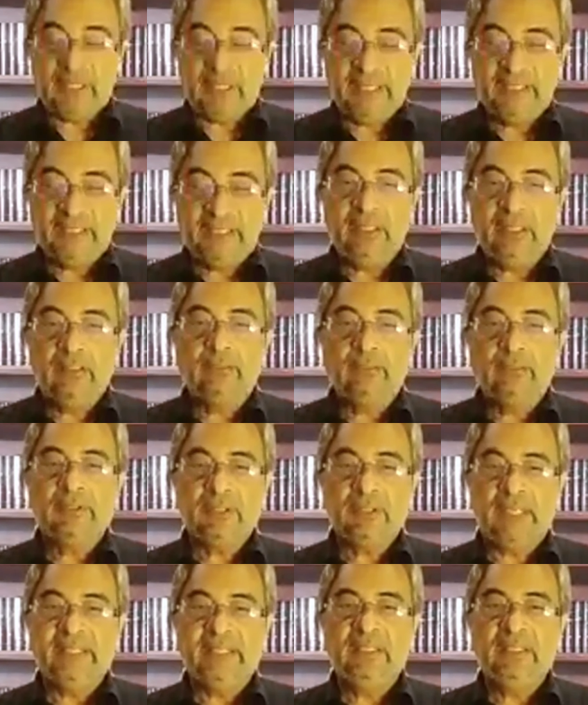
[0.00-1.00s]
Precisely.
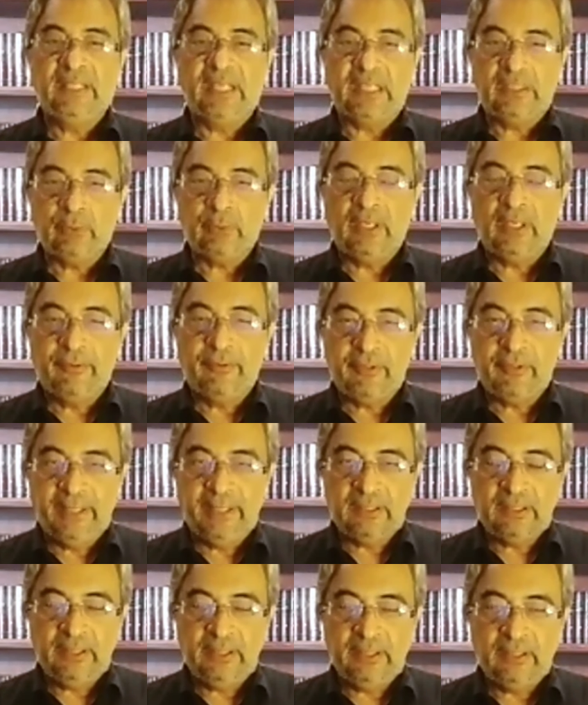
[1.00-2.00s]
That's what I'm
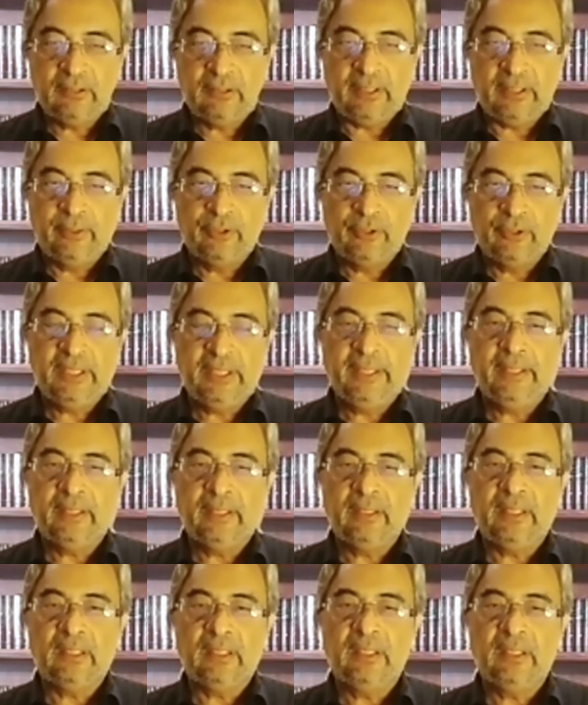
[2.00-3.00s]
trying to say
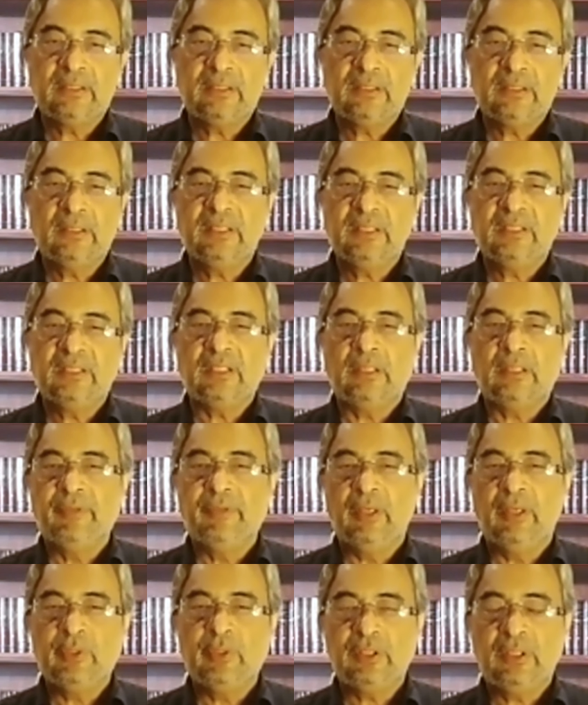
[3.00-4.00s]
here, that this is
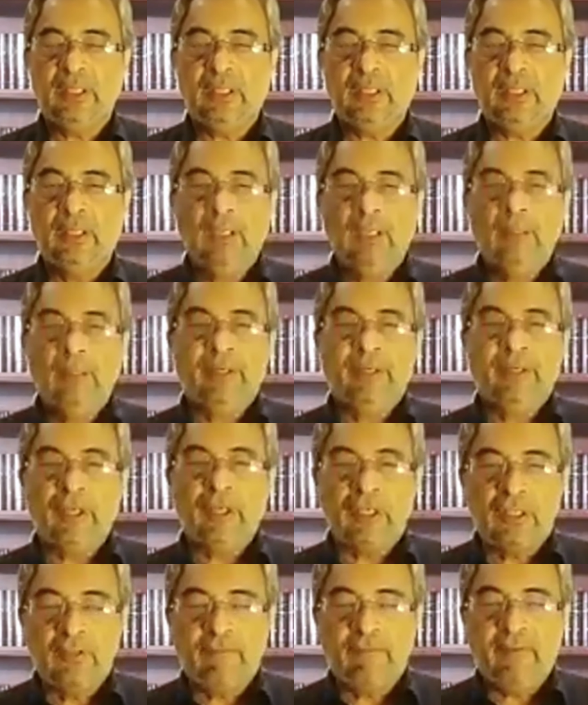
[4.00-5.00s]
something which they,
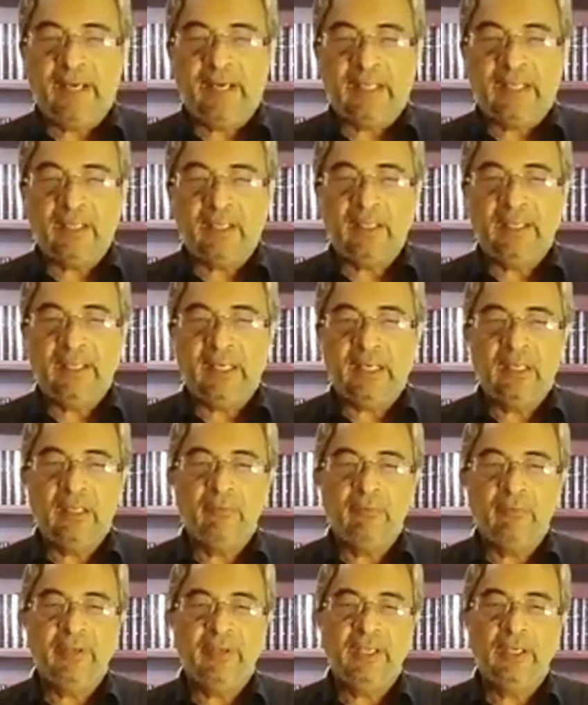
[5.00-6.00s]
because of the fact that they had
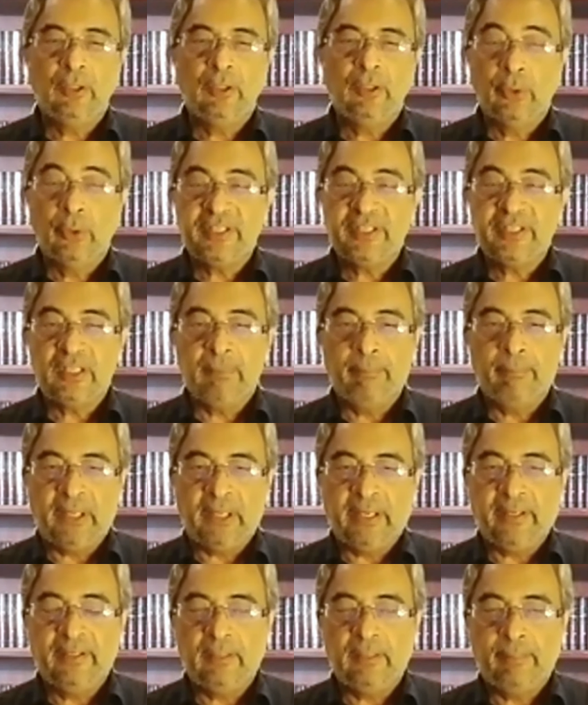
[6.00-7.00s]
a very glorious
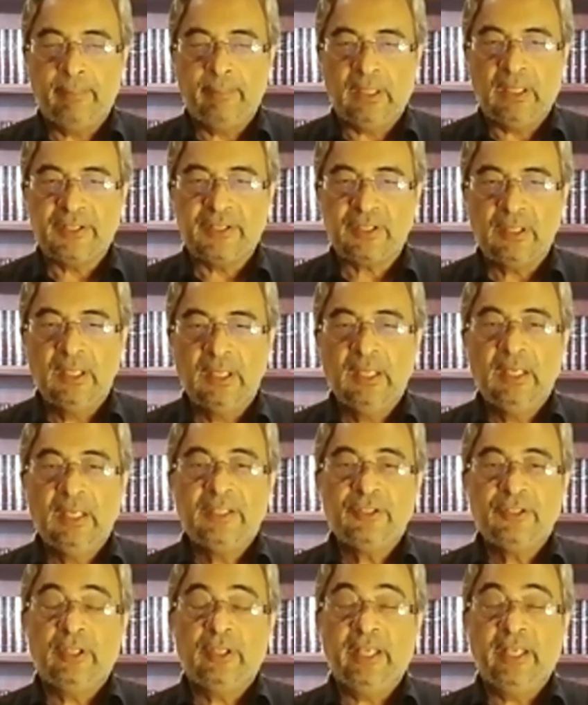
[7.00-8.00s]
empire in the past,
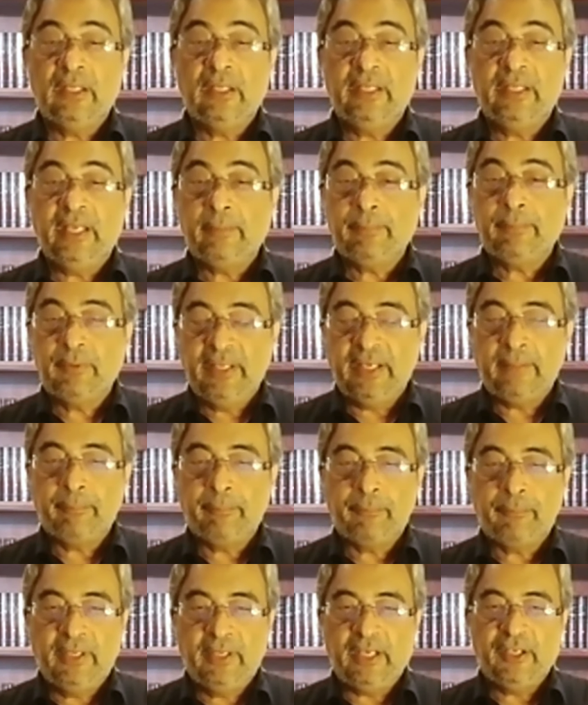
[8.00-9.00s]
so they
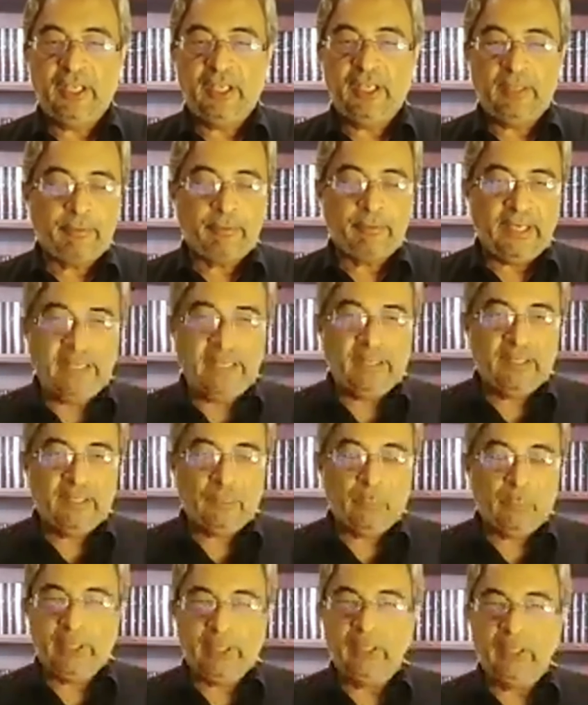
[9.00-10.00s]
take pride
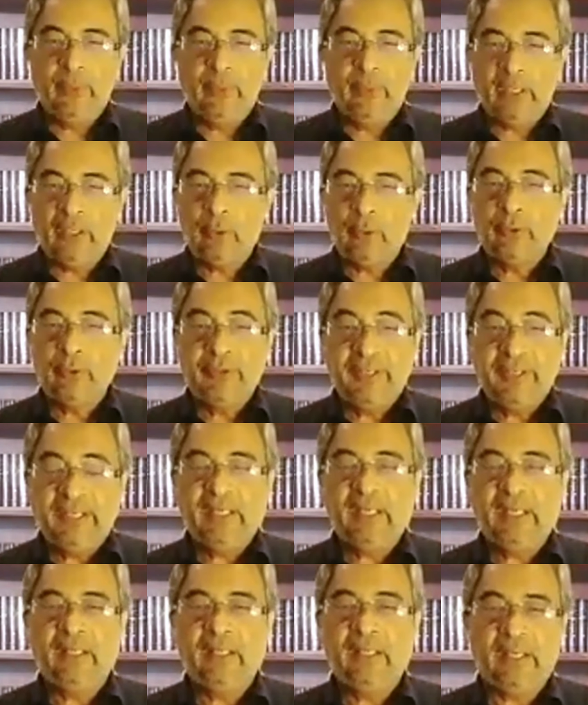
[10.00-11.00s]
that, well, we are going to
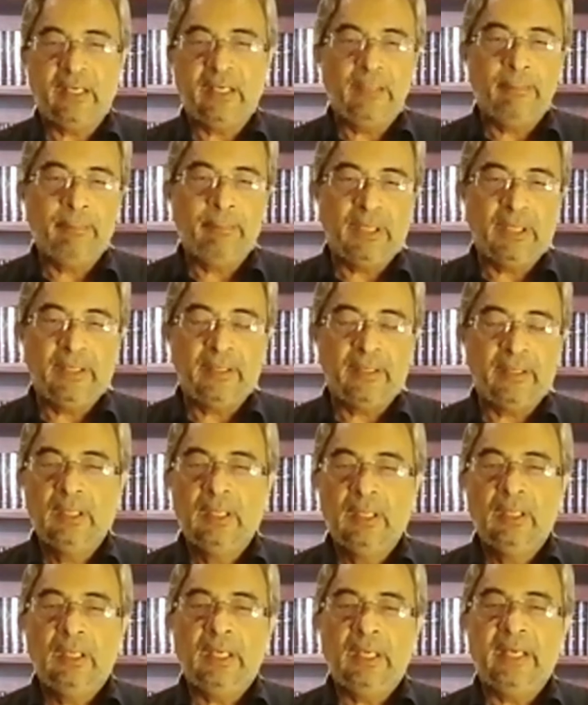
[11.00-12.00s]
regain that empire,
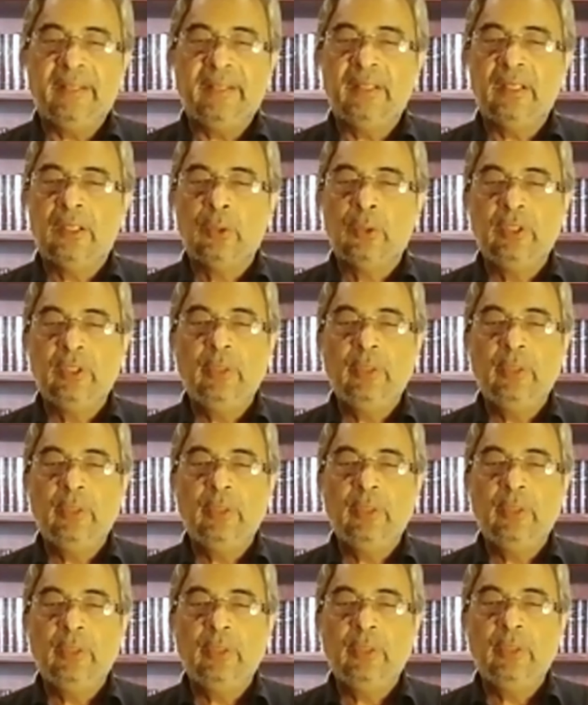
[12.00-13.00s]
and the only
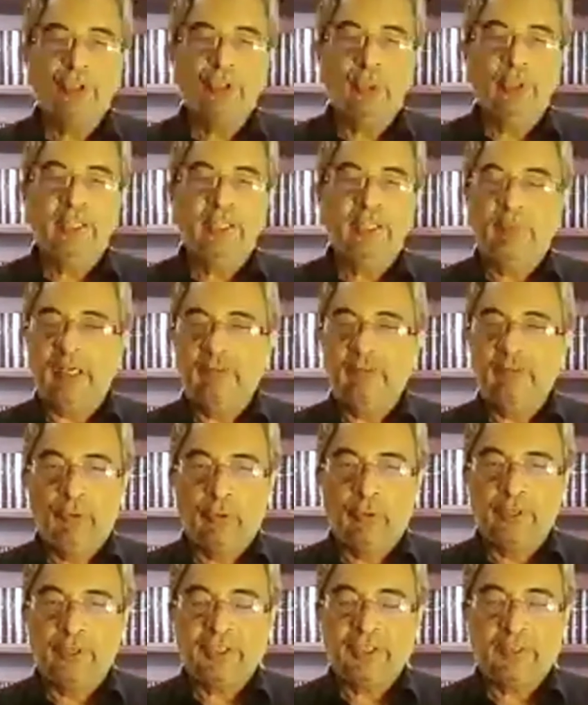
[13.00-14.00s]
way to do so is by
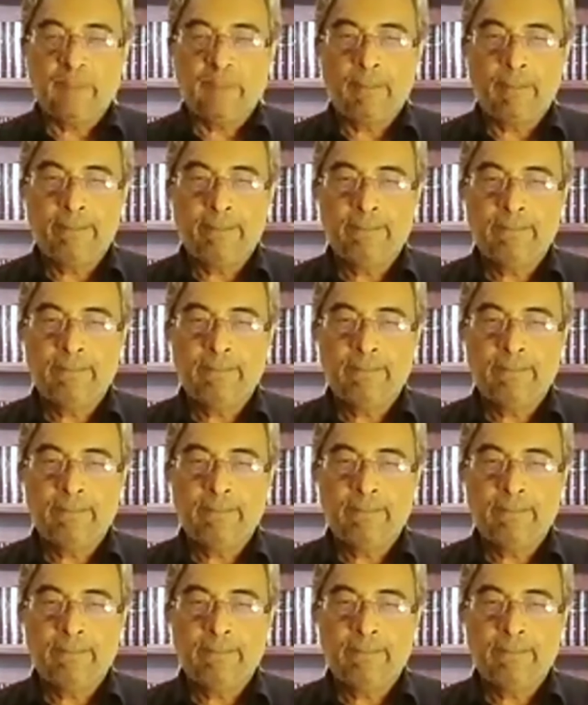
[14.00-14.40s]
force.